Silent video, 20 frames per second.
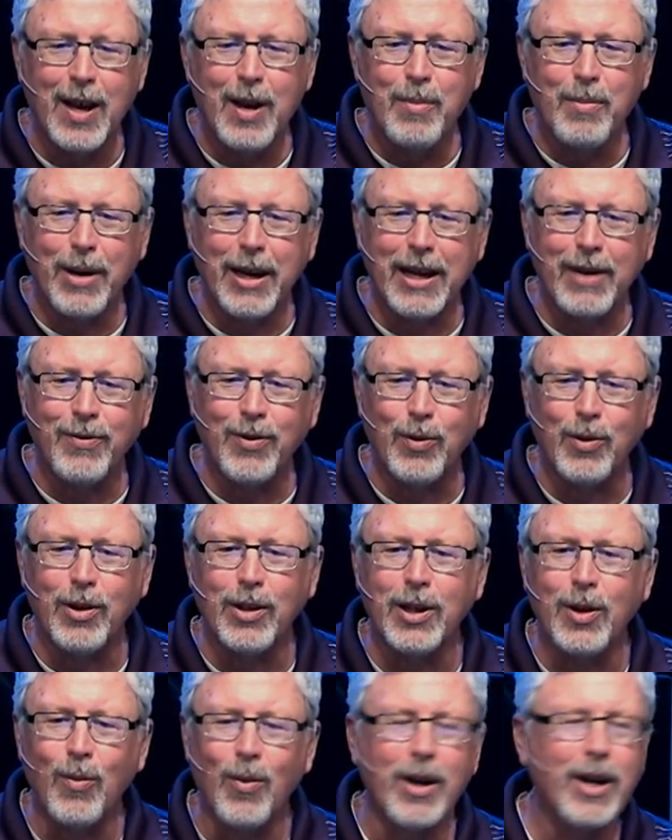but if you
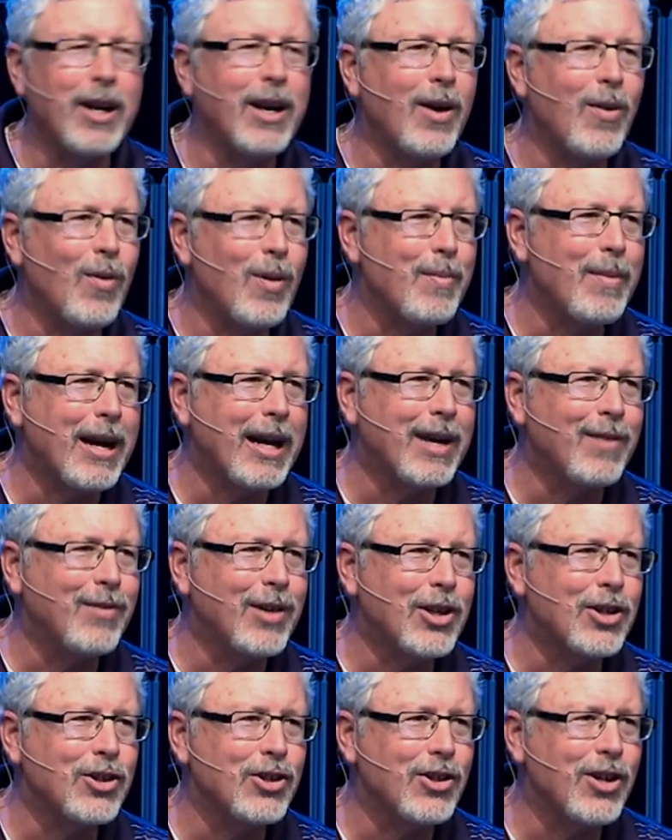really want to know what my
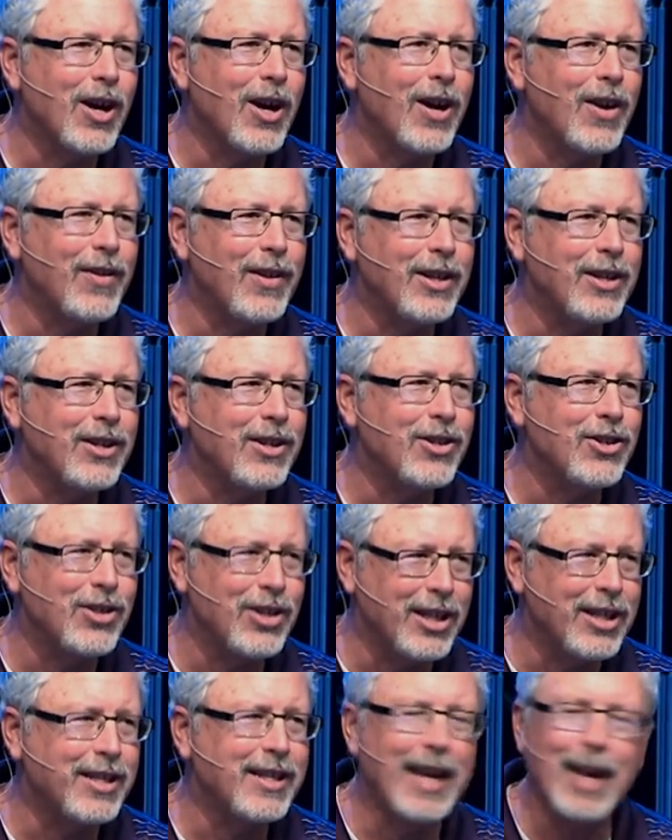convictions are, then you just
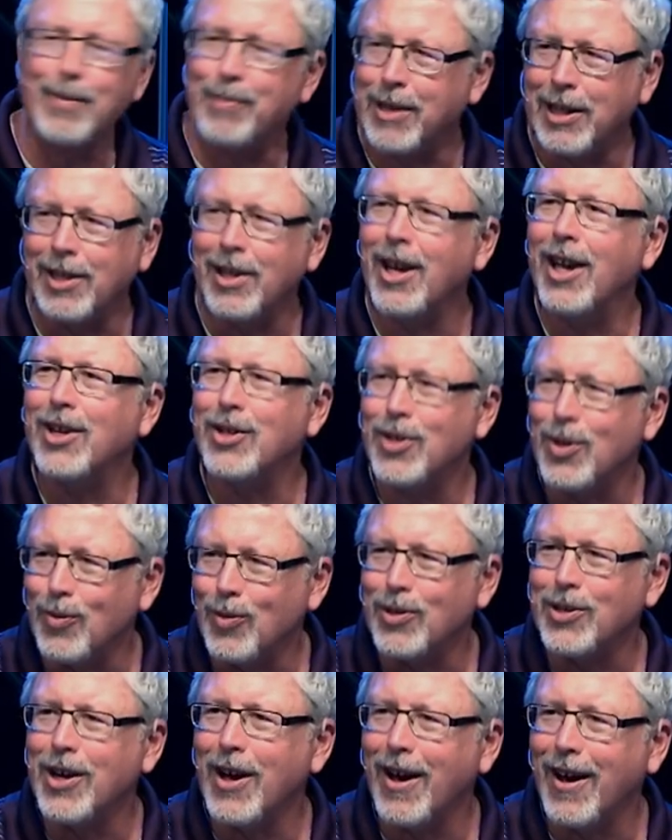need to take me to lunch and we'll
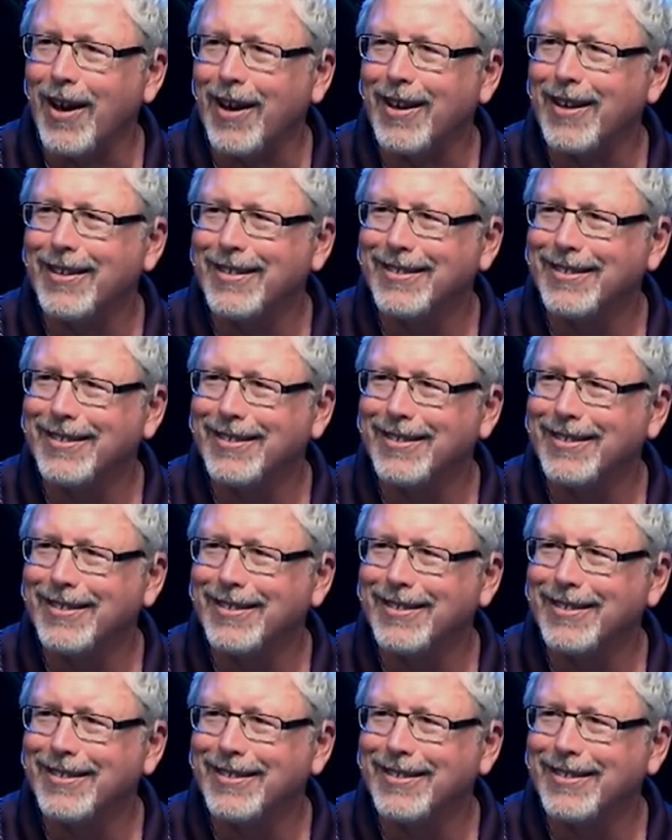talk.